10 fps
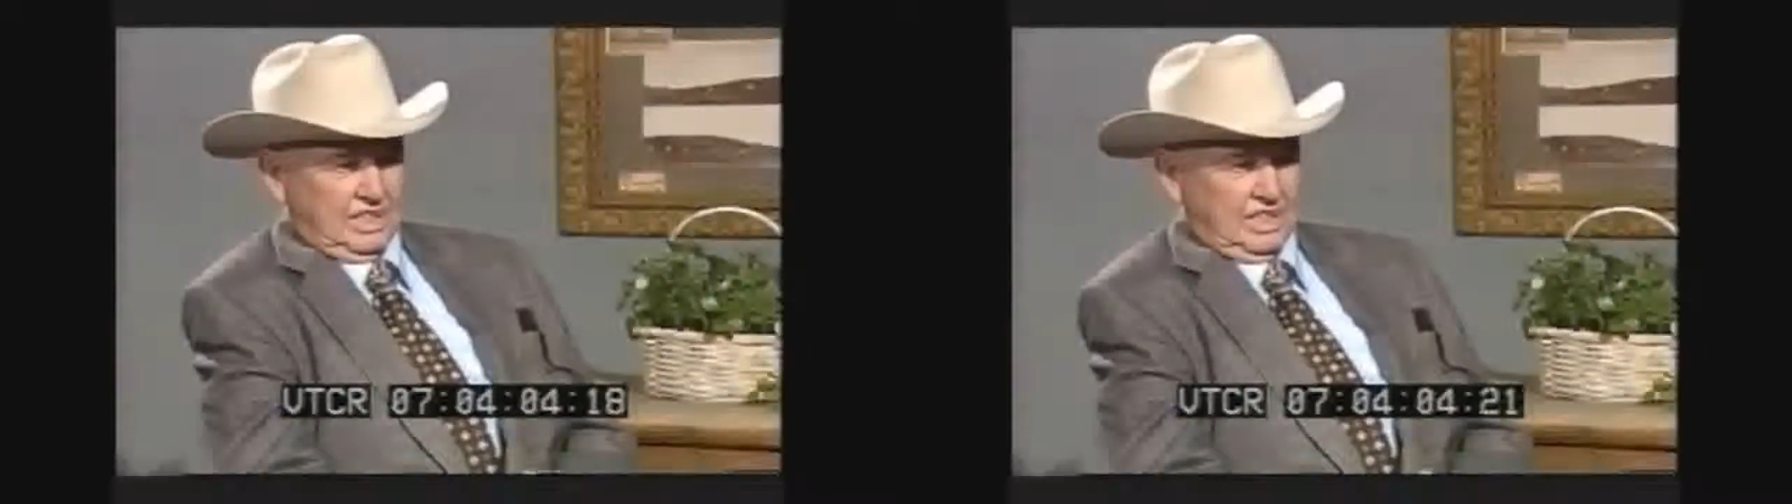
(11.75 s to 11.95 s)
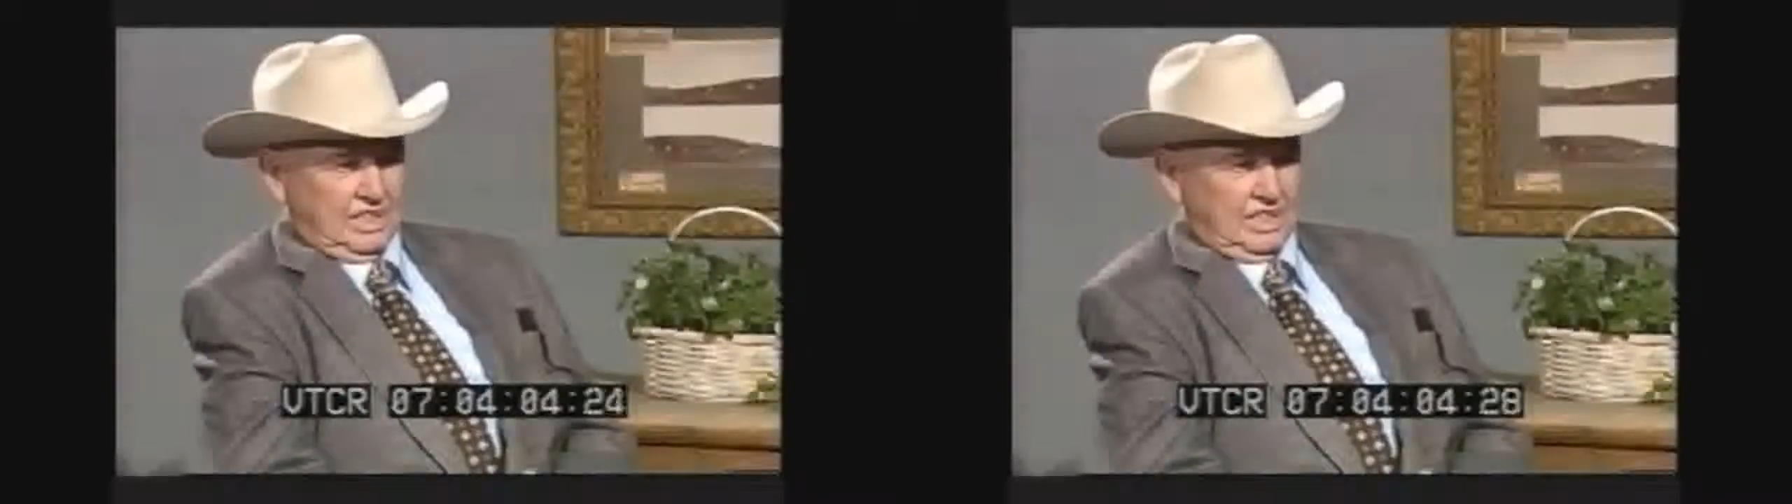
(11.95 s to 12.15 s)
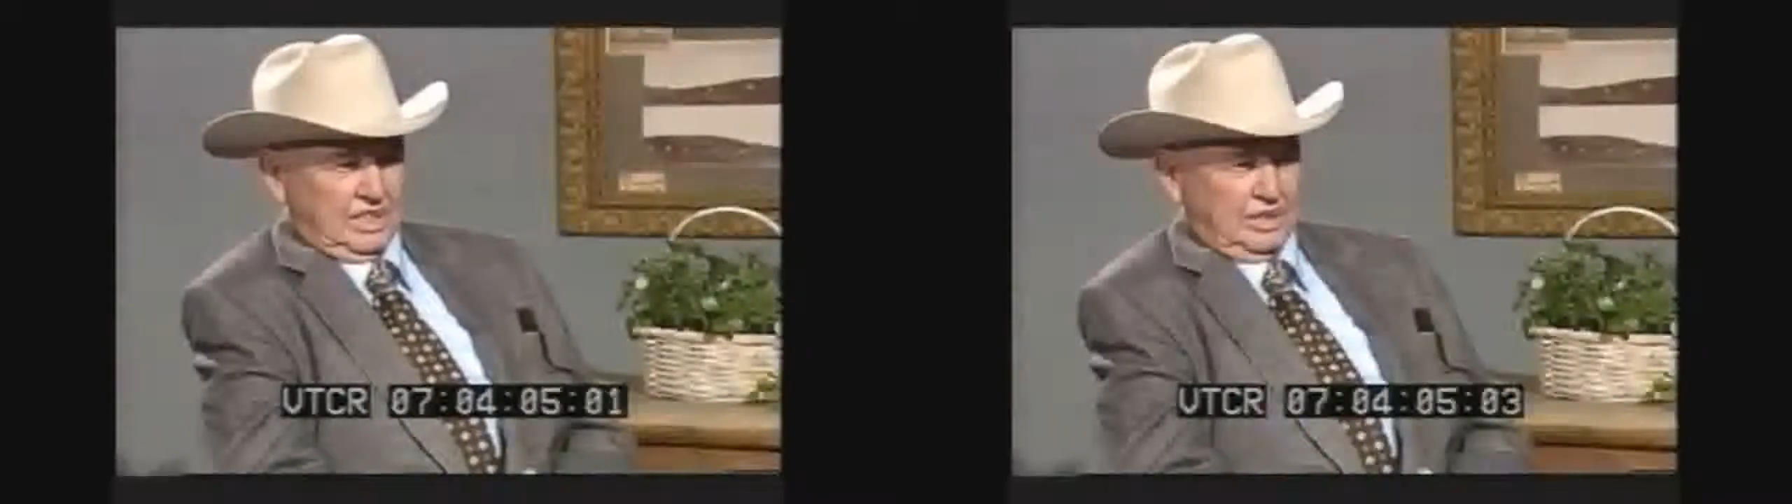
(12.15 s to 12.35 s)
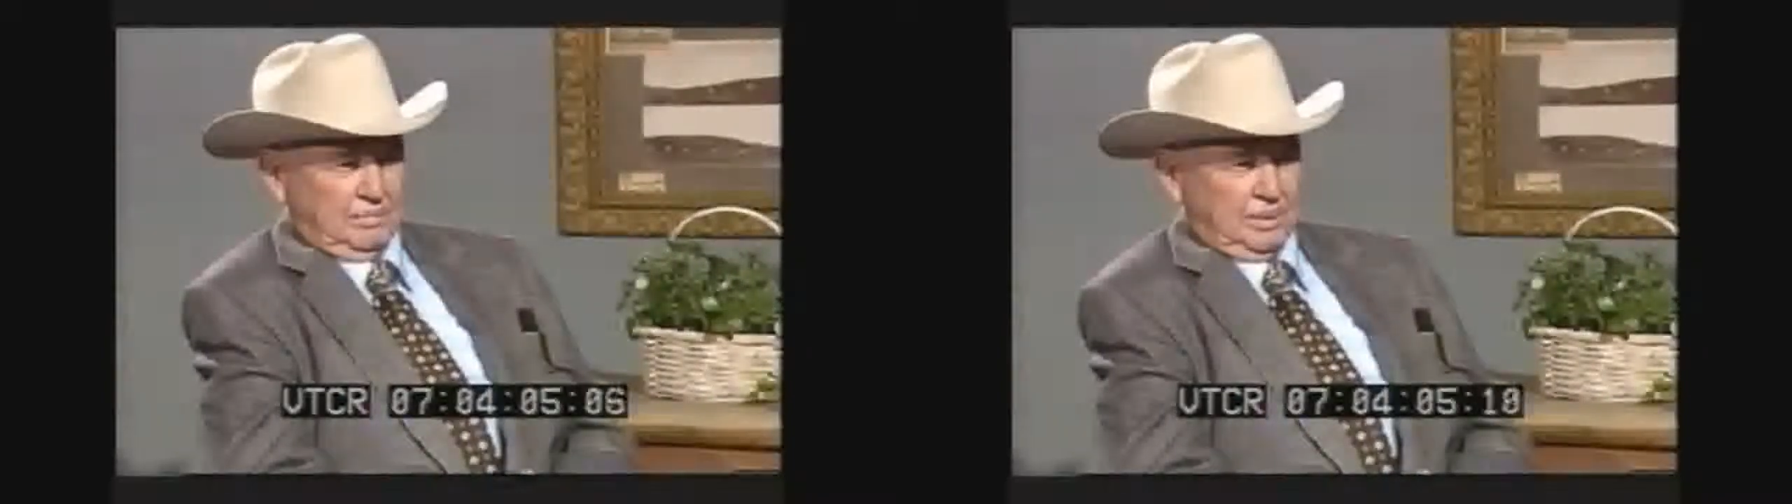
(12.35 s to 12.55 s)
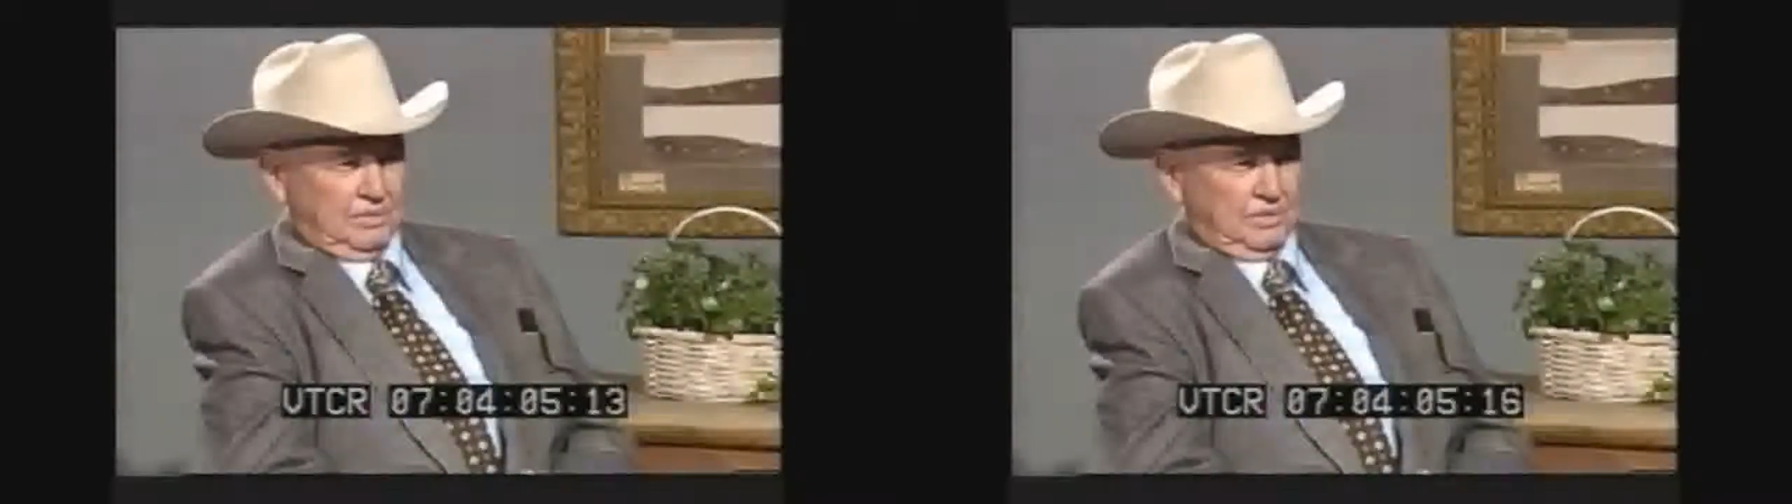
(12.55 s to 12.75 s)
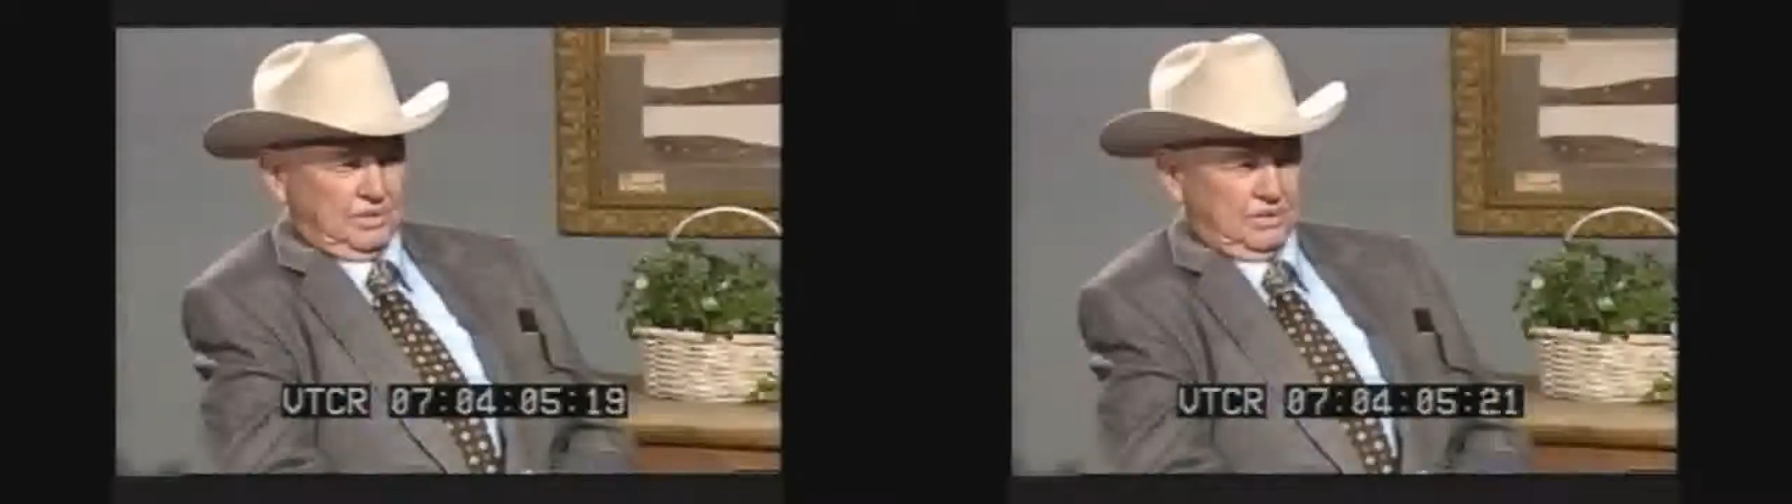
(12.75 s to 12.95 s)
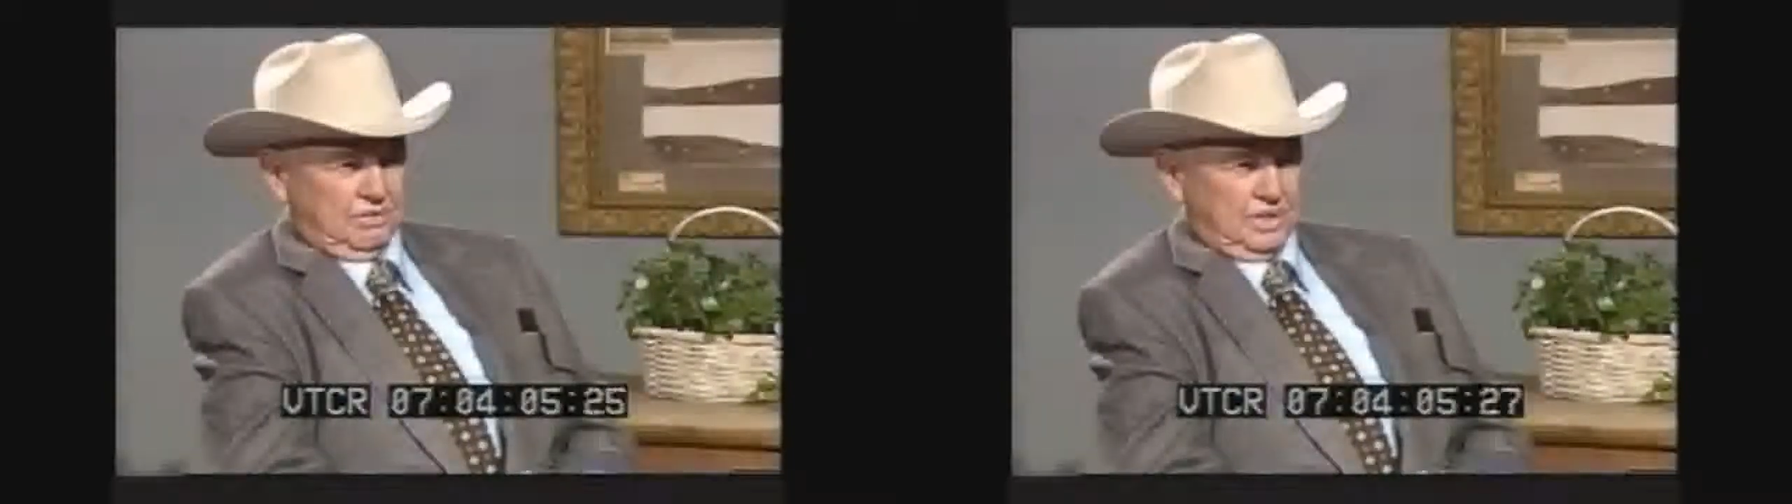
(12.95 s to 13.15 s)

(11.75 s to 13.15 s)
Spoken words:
And then they moved on